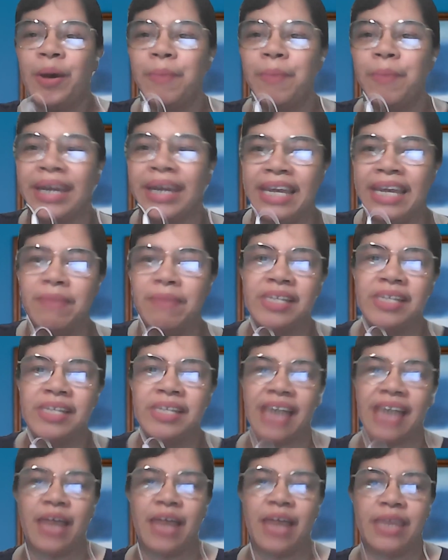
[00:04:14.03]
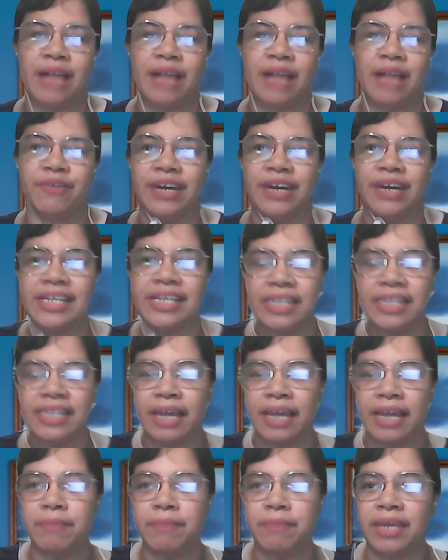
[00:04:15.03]
My name is Cathy Alvarez,
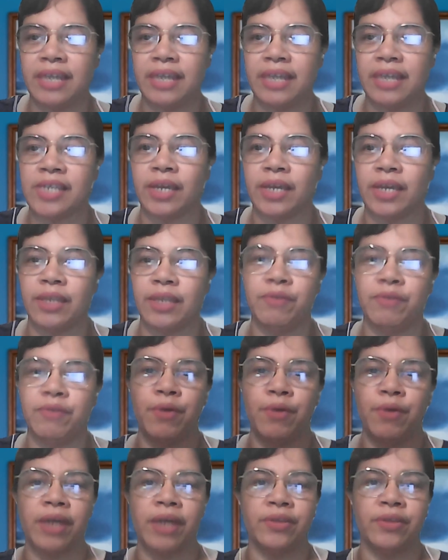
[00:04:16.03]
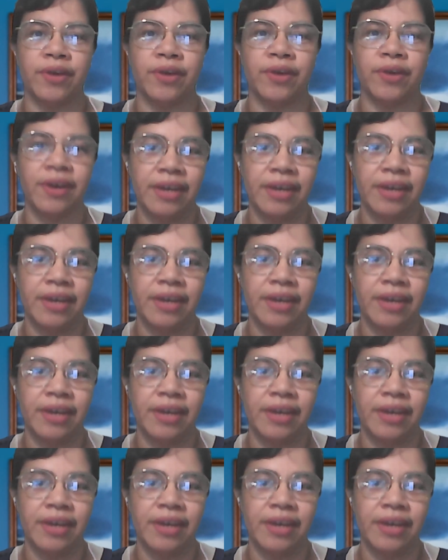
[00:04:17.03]
and I'm the Executive Director